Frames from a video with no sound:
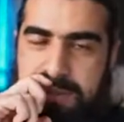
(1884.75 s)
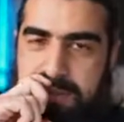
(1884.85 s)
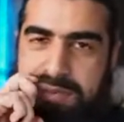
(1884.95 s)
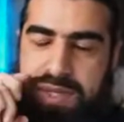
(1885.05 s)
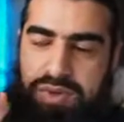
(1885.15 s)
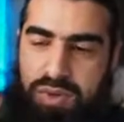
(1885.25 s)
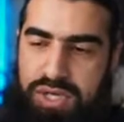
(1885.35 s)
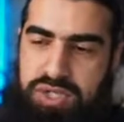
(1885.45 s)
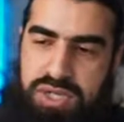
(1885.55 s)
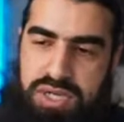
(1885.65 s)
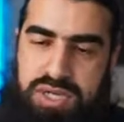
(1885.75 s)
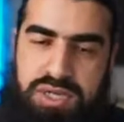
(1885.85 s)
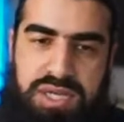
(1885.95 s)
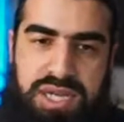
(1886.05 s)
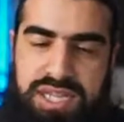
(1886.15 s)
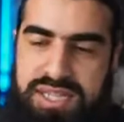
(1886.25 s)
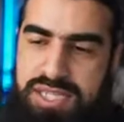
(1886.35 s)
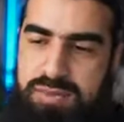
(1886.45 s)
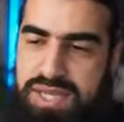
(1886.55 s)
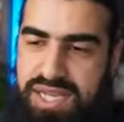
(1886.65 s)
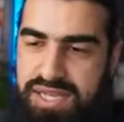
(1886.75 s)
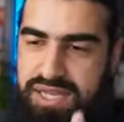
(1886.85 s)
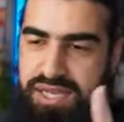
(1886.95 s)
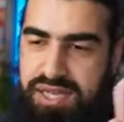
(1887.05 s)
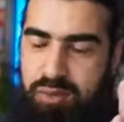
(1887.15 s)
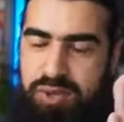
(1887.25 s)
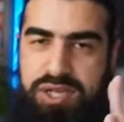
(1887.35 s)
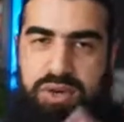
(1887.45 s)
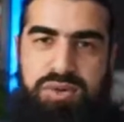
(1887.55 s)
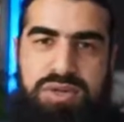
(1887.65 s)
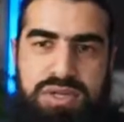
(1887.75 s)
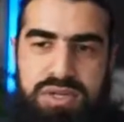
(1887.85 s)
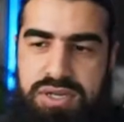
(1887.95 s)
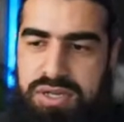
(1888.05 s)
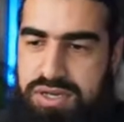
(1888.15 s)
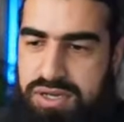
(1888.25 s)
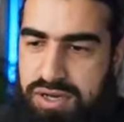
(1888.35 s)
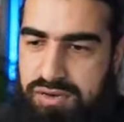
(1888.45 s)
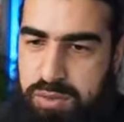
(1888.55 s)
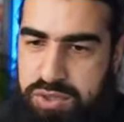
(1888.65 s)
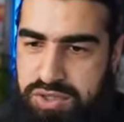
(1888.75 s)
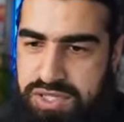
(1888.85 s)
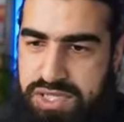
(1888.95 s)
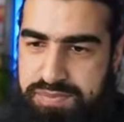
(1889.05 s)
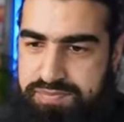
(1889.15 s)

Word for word: we make du'a inshallah, and there's gonna be like a, a window of opportunity.